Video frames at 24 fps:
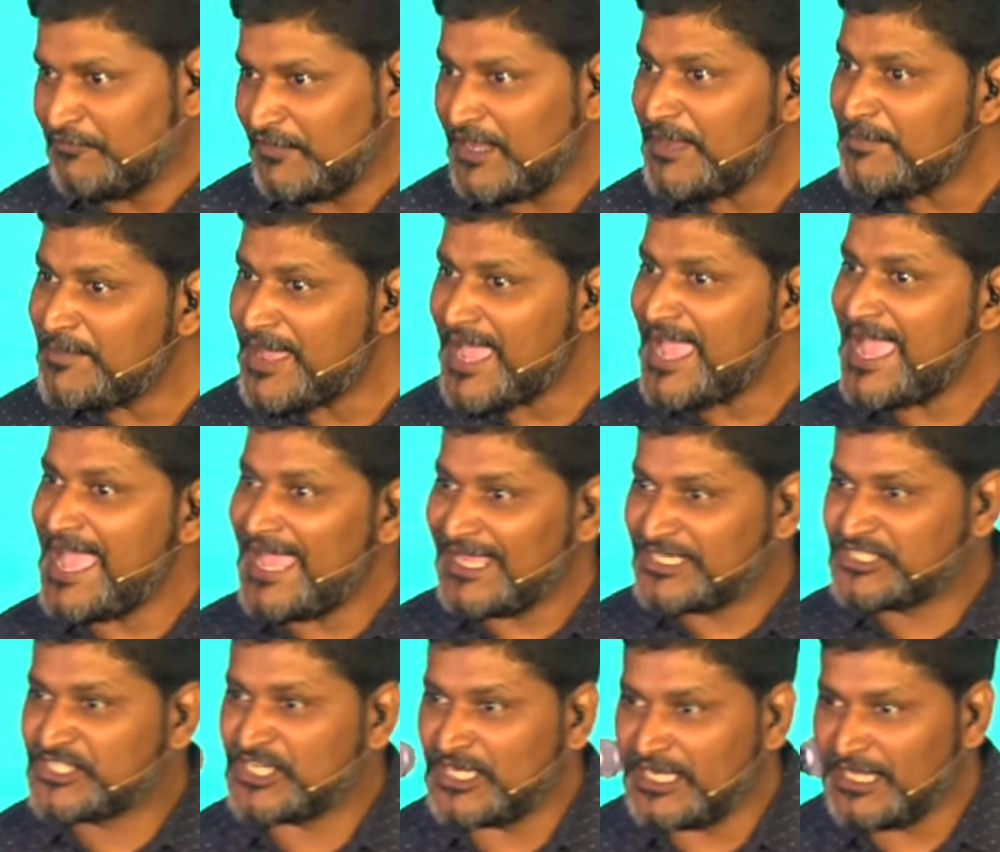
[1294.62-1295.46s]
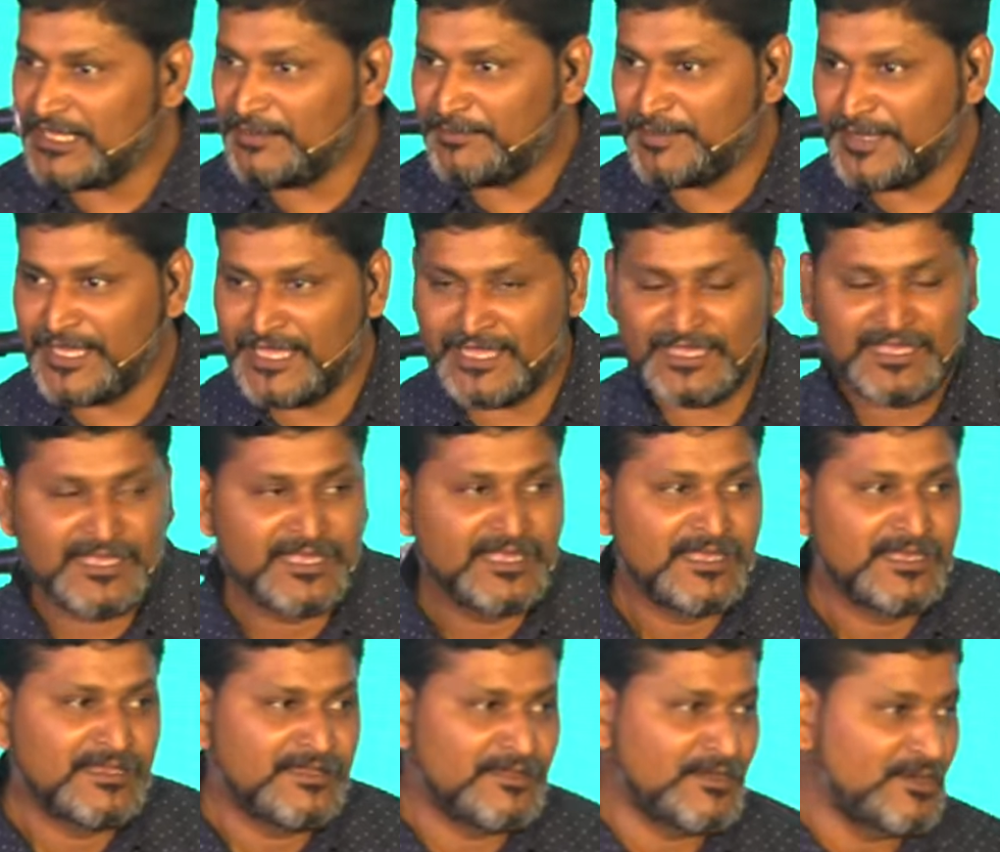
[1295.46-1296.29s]
That we may actually
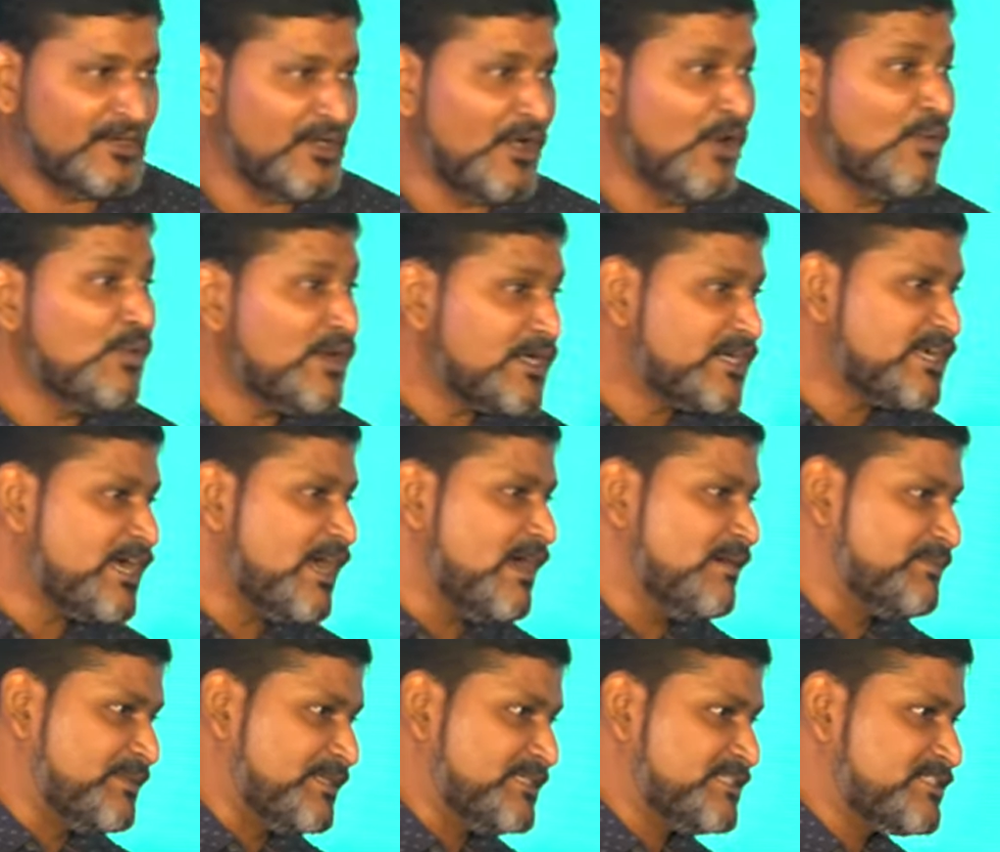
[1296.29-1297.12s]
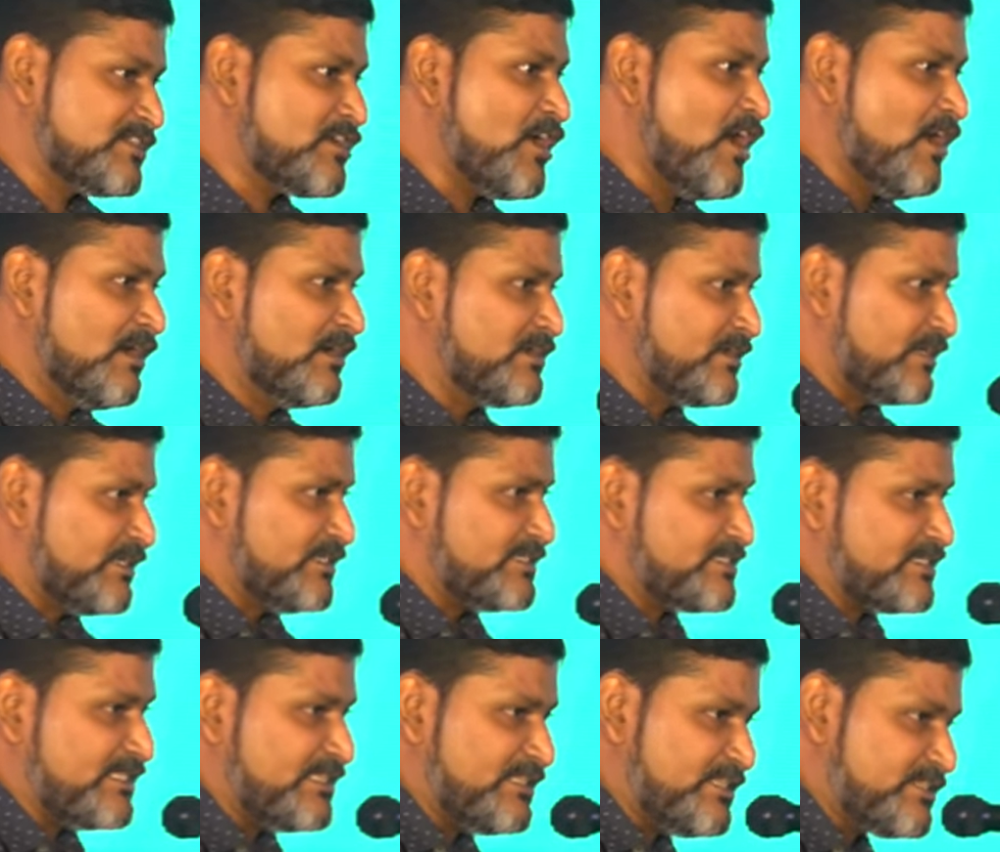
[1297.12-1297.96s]
be uh, overcomers,
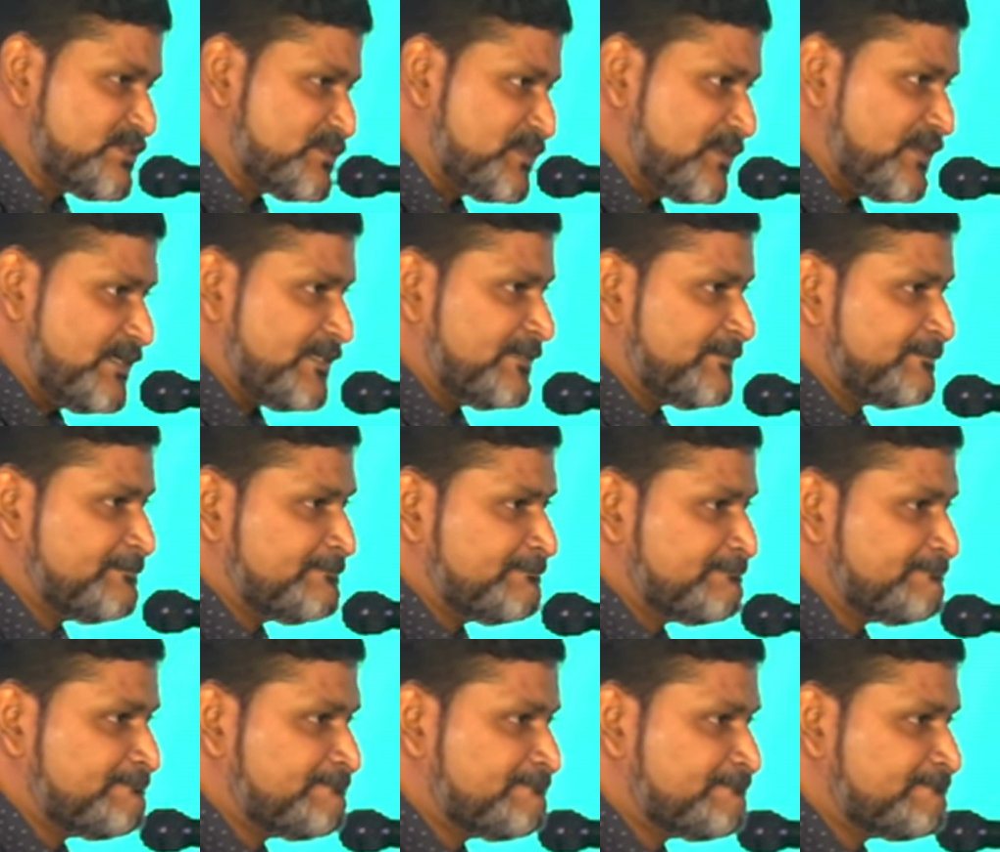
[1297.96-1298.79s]
conquerors in this world.